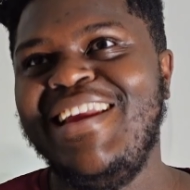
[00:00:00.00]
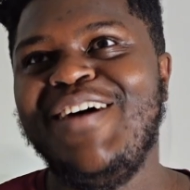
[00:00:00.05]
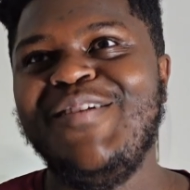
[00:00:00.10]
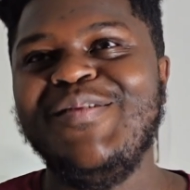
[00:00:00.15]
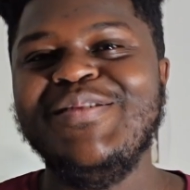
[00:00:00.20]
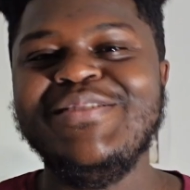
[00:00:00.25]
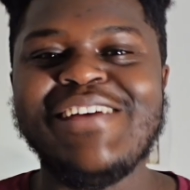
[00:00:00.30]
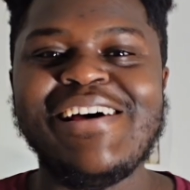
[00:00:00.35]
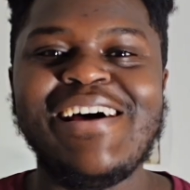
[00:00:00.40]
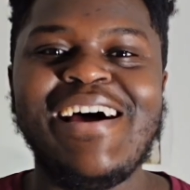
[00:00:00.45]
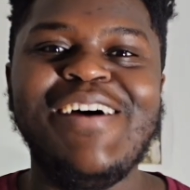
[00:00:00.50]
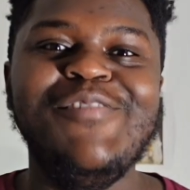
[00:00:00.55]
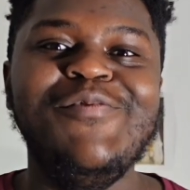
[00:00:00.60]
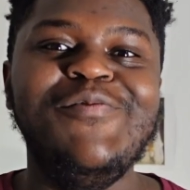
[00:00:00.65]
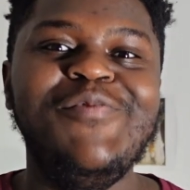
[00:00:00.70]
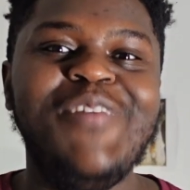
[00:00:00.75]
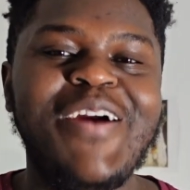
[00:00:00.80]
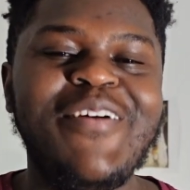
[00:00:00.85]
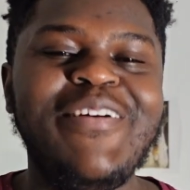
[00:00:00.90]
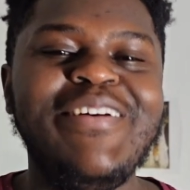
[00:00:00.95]
I was
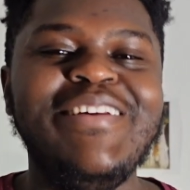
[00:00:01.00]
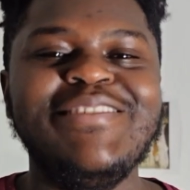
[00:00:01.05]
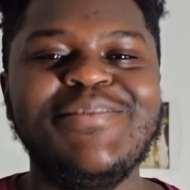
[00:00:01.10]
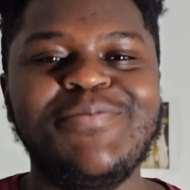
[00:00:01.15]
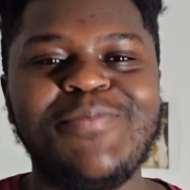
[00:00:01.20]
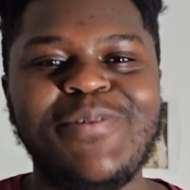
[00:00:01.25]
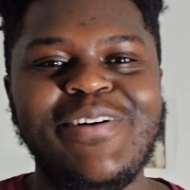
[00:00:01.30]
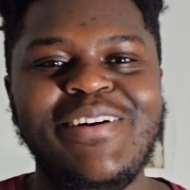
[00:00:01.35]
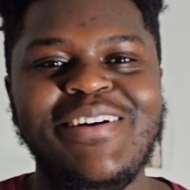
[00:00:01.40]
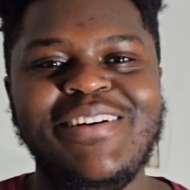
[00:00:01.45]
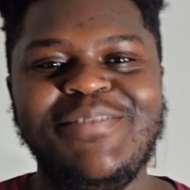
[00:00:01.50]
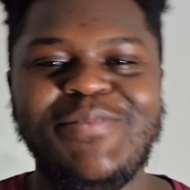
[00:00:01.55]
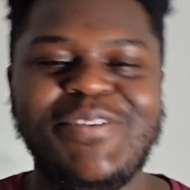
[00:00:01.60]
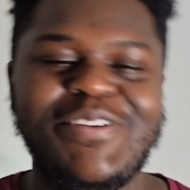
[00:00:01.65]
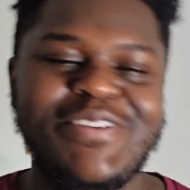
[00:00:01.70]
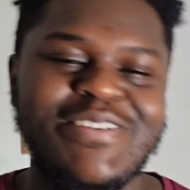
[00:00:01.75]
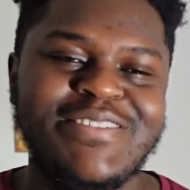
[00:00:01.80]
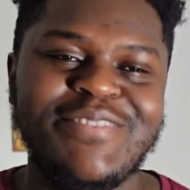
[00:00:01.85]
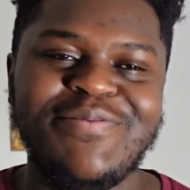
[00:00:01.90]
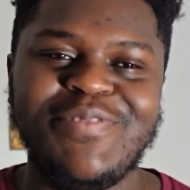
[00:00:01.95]
very disappointed
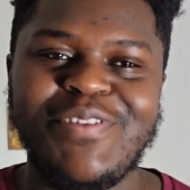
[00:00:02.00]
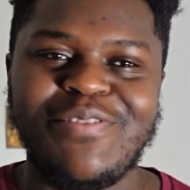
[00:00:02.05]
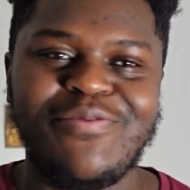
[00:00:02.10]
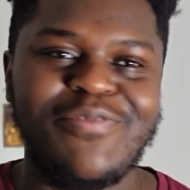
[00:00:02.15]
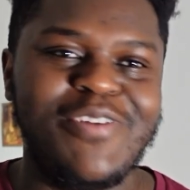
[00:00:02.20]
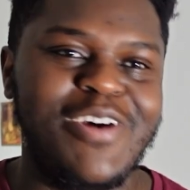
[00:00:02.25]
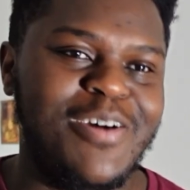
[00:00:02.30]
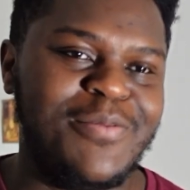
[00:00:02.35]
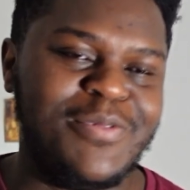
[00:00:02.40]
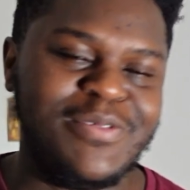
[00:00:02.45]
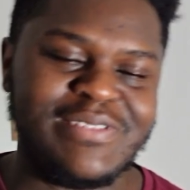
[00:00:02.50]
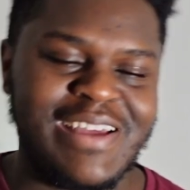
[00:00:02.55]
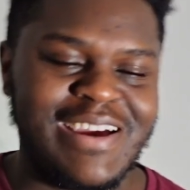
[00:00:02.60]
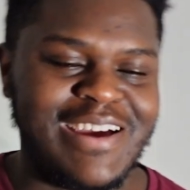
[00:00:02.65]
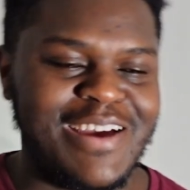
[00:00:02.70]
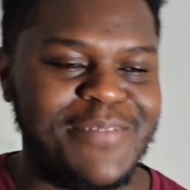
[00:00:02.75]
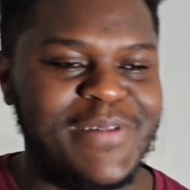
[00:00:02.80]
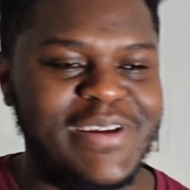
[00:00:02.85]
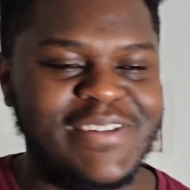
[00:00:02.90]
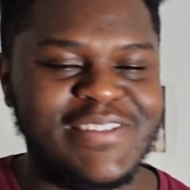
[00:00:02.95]
because of the thermals,
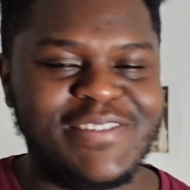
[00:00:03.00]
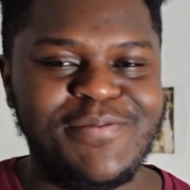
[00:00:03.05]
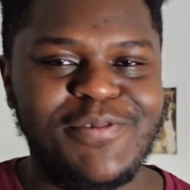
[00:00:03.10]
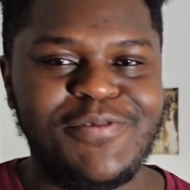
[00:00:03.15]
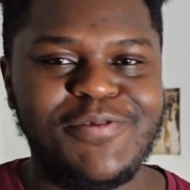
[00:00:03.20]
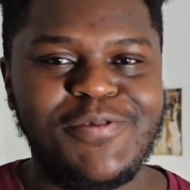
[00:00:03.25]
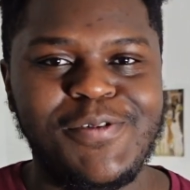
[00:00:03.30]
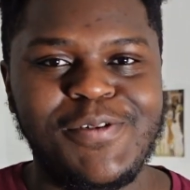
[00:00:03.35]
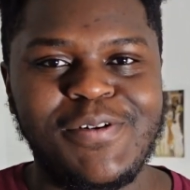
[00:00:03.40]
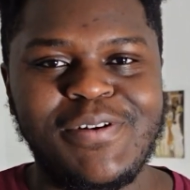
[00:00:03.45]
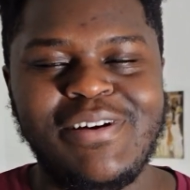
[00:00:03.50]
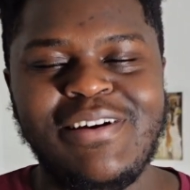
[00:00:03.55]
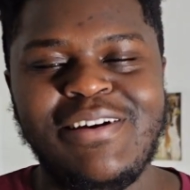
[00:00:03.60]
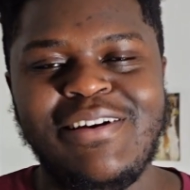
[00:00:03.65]
like I mentioned before.